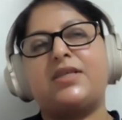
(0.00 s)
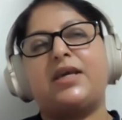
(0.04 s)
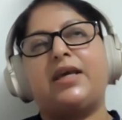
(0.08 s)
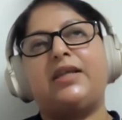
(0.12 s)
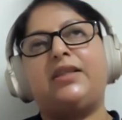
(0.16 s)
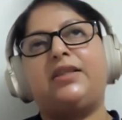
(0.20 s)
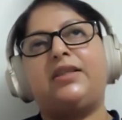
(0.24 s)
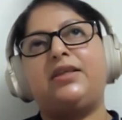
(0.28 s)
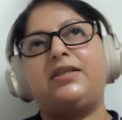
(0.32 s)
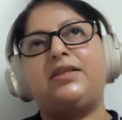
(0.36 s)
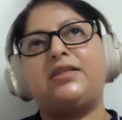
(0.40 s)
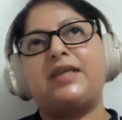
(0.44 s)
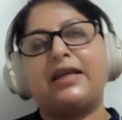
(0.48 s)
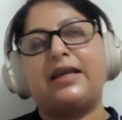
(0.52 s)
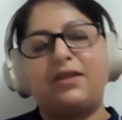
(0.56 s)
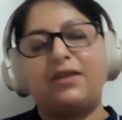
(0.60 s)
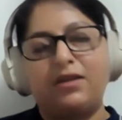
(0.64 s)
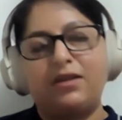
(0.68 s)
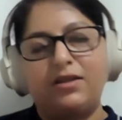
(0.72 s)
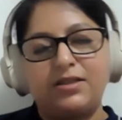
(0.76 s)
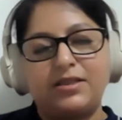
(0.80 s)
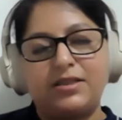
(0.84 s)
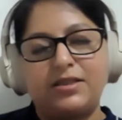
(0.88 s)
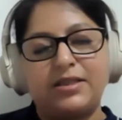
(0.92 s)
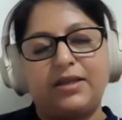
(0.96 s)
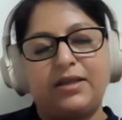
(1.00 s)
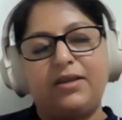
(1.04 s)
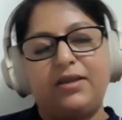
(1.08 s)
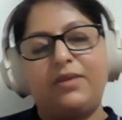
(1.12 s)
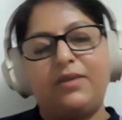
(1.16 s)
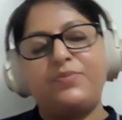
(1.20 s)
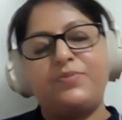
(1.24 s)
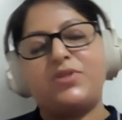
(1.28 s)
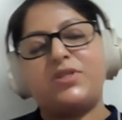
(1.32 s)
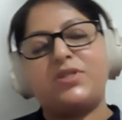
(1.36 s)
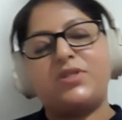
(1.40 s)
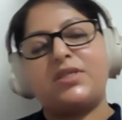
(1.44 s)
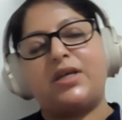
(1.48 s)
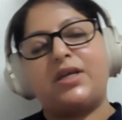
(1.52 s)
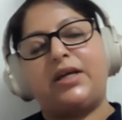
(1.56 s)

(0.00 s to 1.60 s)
and the technical teams